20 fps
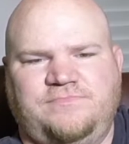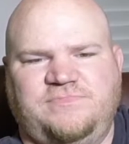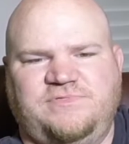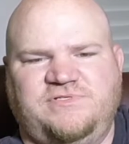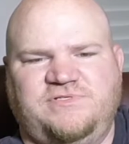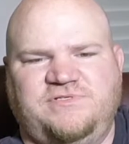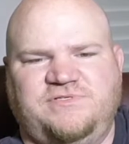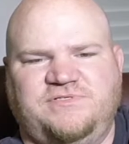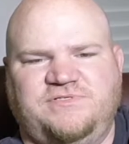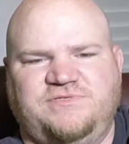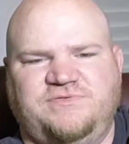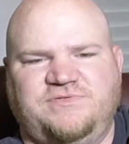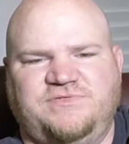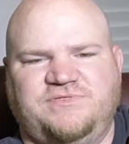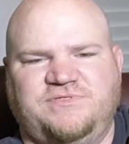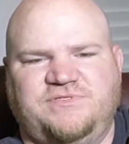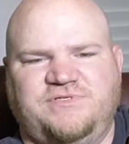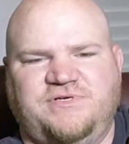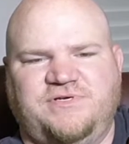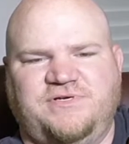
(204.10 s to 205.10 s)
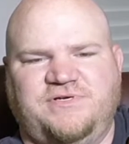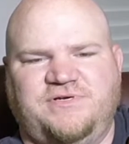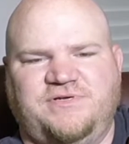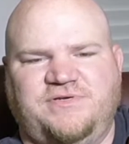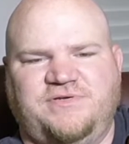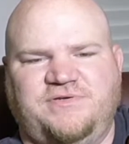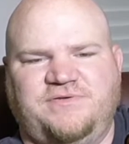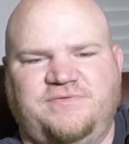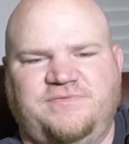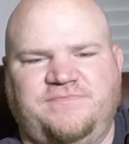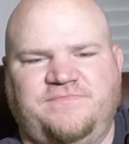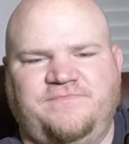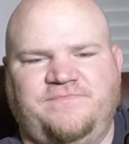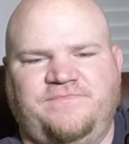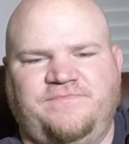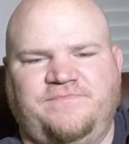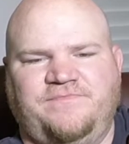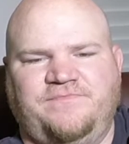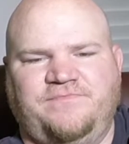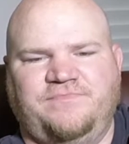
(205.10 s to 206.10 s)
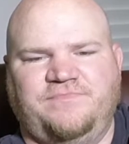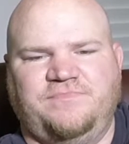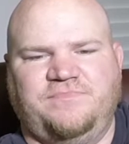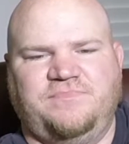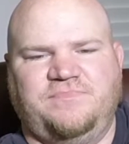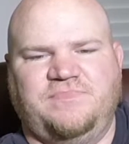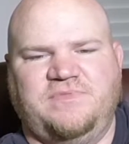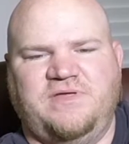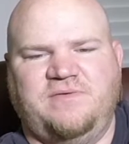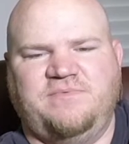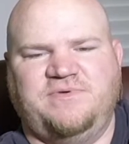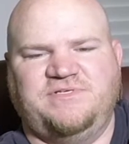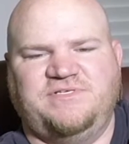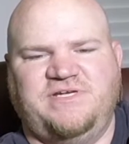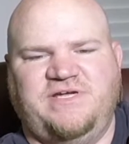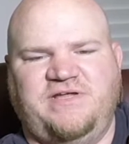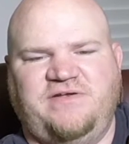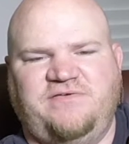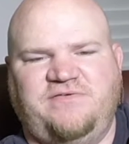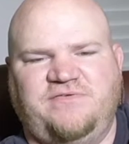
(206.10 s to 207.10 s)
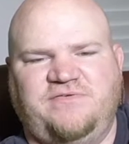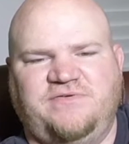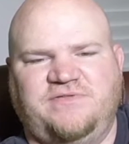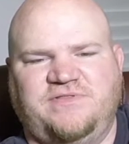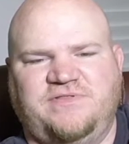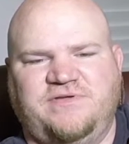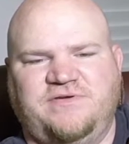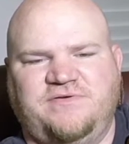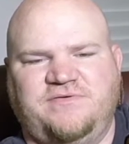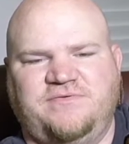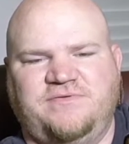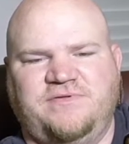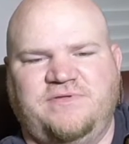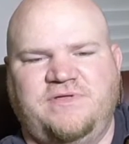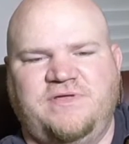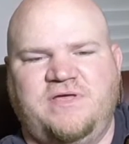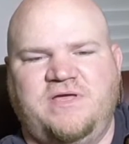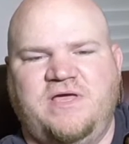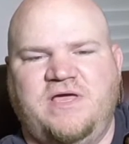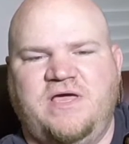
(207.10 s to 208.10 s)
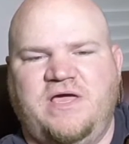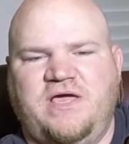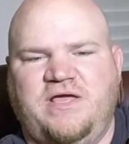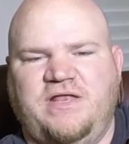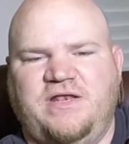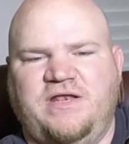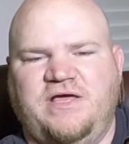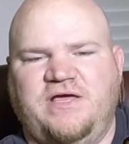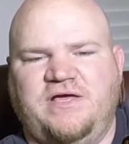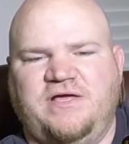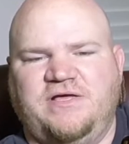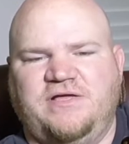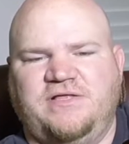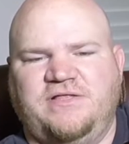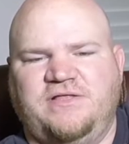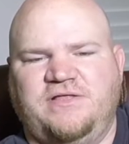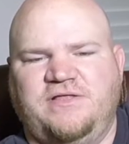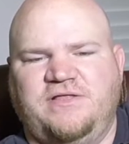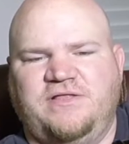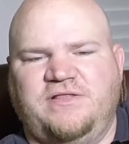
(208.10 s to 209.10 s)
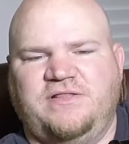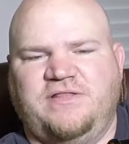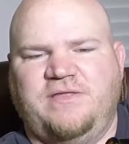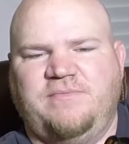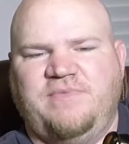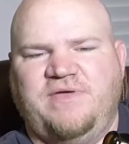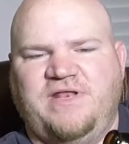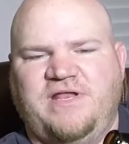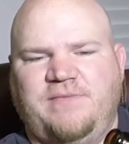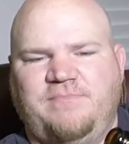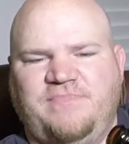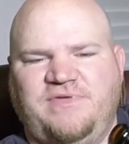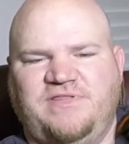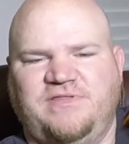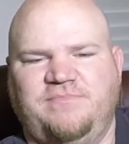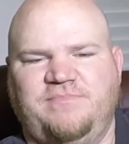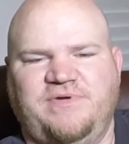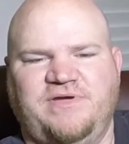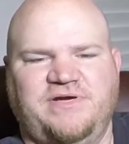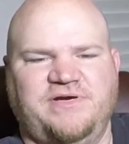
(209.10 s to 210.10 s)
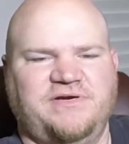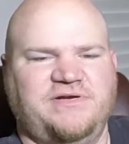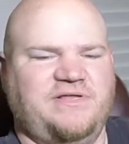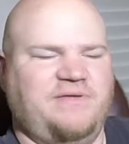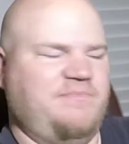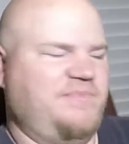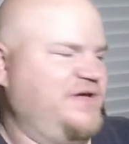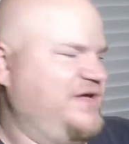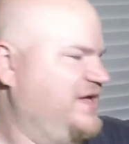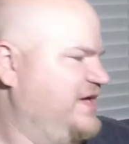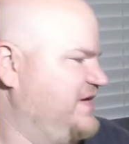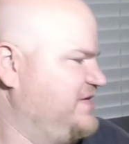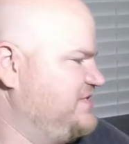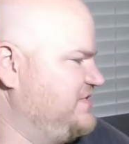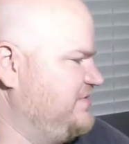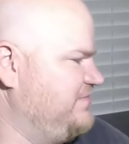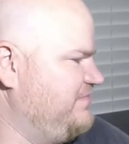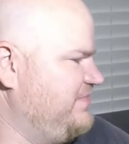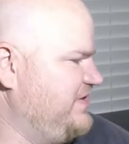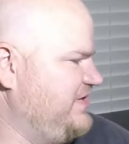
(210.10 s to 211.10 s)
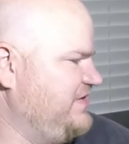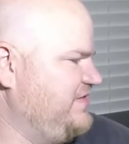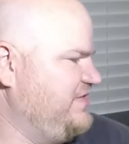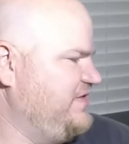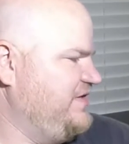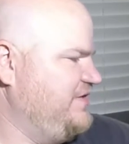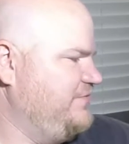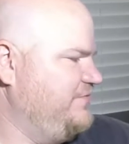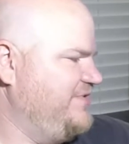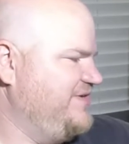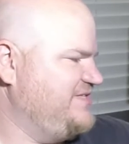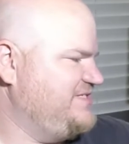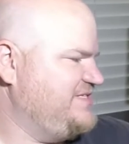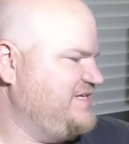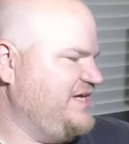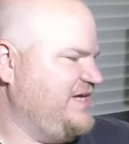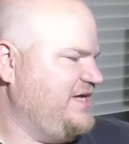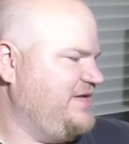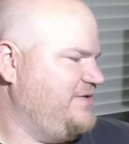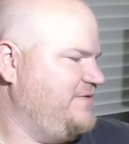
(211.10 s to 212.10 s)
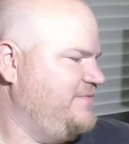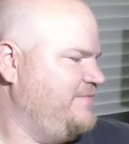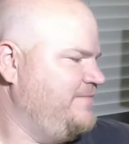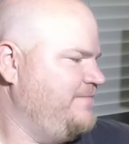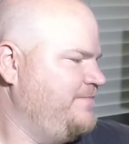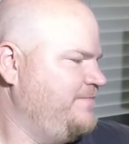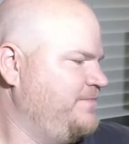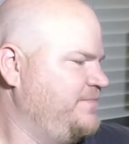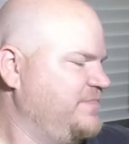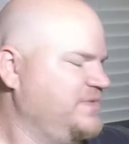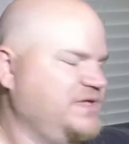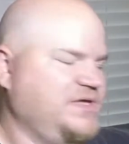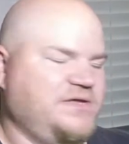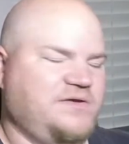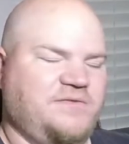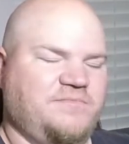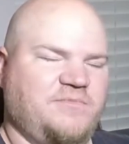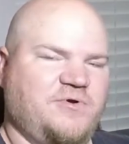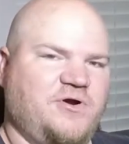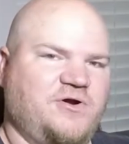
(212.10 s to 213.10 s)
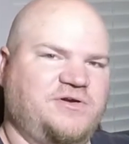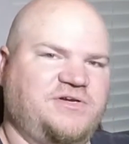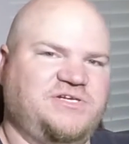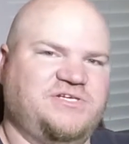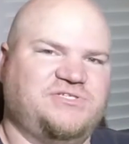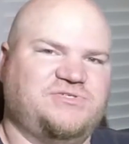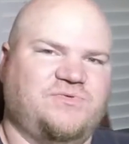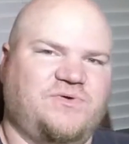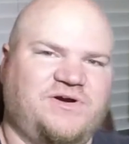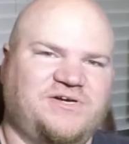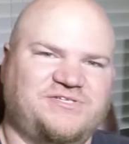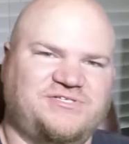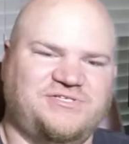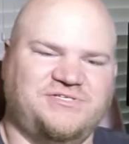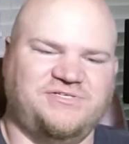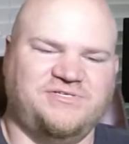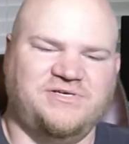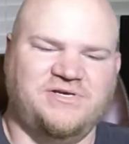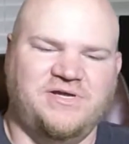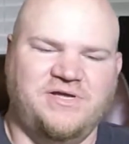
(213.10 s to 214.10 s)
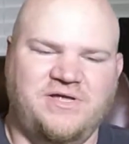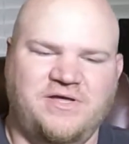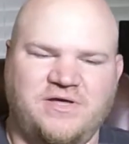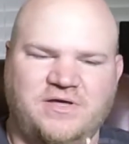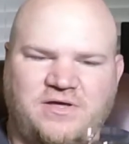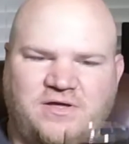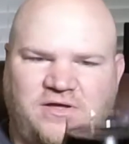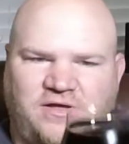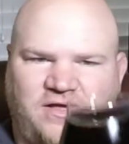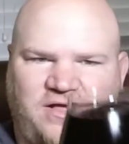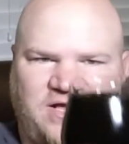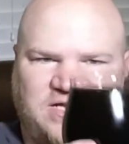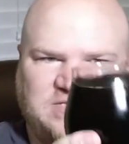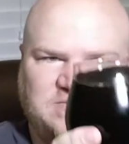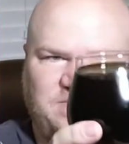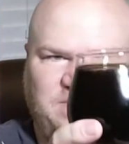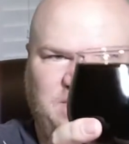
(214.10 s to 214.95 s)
Oh, it's real dark. Not much head to it though. And that may not be the beer. That may actually be the rinse aid in our dishwasher, causing